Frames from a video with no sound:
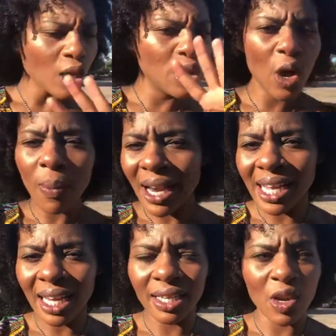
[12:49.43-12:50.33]

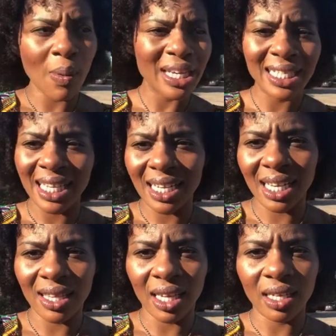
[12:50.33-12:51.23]
Nobody, nobody said
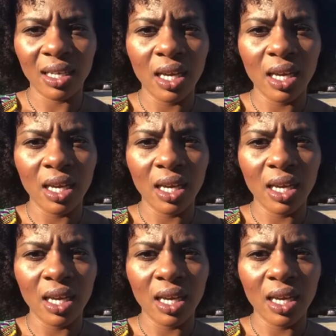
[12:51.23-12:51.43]
anything.